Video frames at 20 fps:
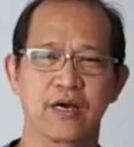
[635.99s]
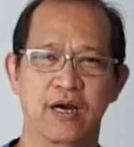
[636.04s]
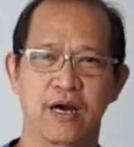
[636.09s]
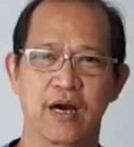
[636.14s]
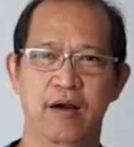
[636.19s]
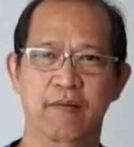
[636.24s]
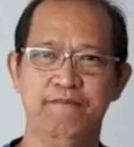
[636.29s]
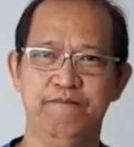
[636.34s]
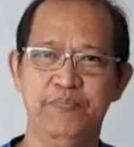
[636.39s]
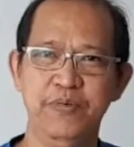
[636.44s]

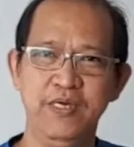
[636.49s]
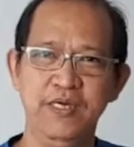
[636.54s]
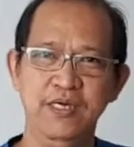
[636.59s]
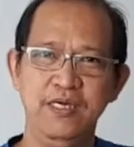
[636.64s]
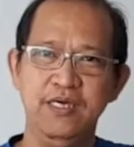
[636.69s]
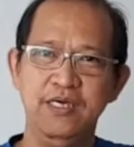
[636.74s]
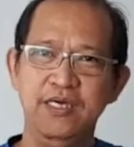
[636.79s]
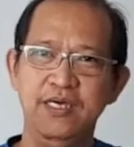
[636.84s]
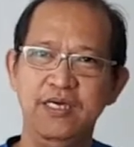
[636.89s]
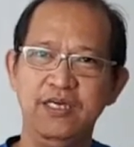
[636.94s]
a
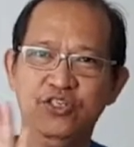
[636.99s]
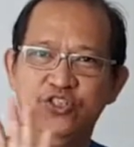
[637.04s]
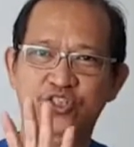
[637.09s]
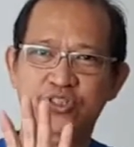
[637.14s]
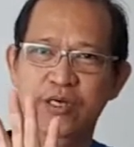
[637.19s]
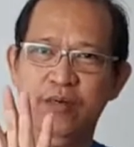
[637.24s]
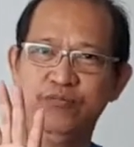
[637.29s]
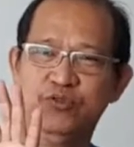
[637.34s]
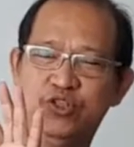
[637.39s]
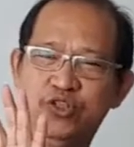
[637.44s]
big
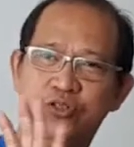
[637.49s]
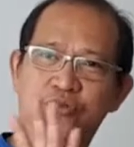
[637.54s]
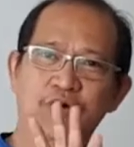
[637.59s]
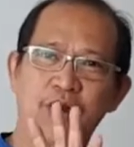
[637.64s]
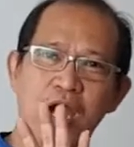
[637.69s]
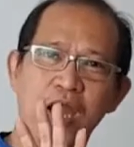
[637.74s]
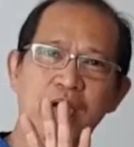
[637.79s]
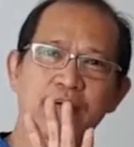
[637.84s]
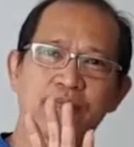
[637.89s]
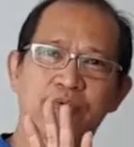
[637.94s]

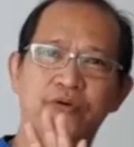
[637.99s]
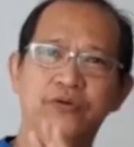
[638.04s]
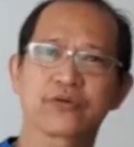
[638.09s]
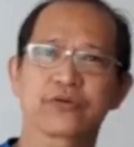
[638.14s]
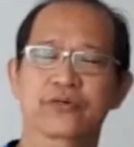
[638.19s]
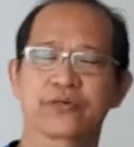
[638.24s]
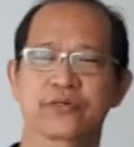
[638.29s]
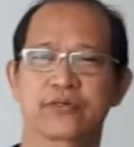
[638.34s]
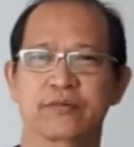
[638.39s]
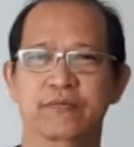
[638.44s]

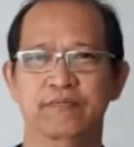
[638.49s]
subscriber.